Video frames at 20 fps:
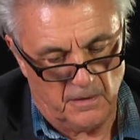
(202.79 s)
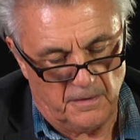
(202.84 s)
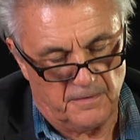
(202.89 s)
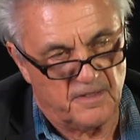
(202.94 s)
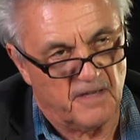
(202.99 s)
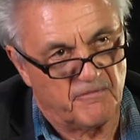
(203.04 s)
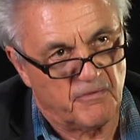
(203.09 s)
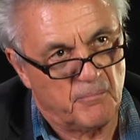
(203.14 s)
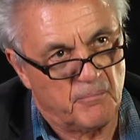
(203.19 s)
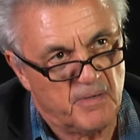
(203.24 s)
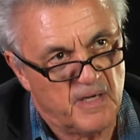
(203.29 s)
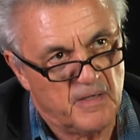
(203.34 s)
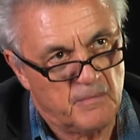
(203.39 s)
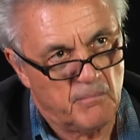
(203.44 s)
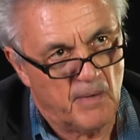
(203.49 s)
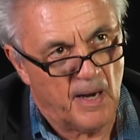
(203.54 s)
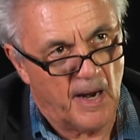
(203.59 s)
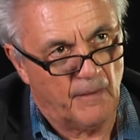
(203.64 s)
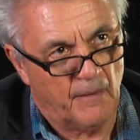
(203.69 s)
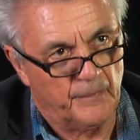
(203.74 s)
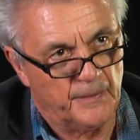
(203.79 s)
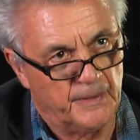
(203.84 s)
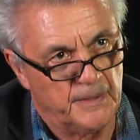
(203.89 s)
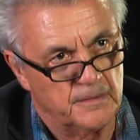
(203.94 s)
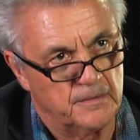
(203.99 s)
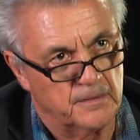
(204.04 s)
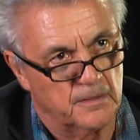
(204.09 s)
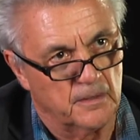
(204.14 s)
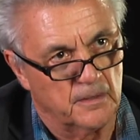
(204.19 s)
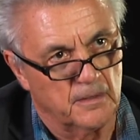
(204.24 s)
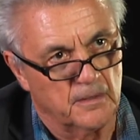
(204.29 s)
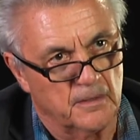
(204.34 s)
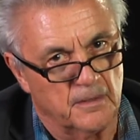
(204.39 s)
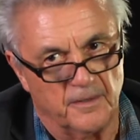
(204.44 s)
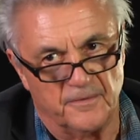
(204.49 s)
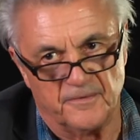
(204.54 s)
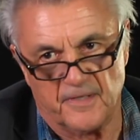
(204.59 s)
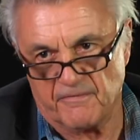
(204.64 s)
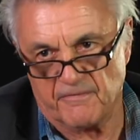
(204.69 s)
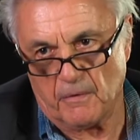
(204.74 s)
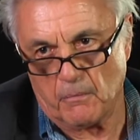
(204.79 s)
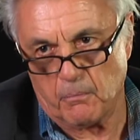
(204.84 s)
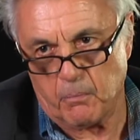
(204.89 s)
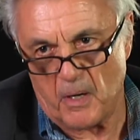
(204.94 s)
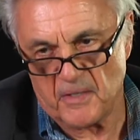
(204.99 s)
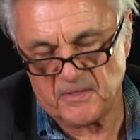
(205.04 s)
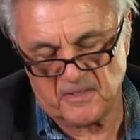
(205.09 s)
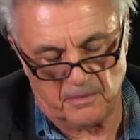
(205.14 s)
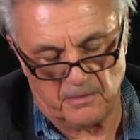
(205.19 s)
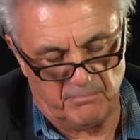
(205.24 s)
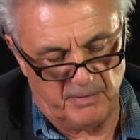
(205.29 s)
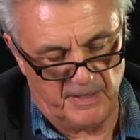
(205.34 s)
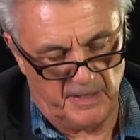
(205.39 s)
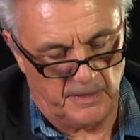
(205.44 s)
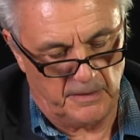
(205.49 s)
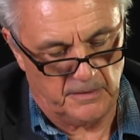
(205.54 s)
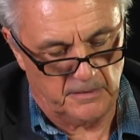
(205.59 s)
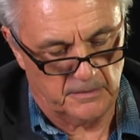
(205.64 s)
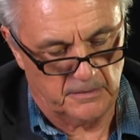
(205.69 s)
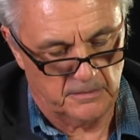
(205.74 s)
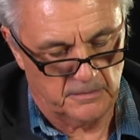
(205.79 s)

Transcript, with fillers: never been married, never want to be.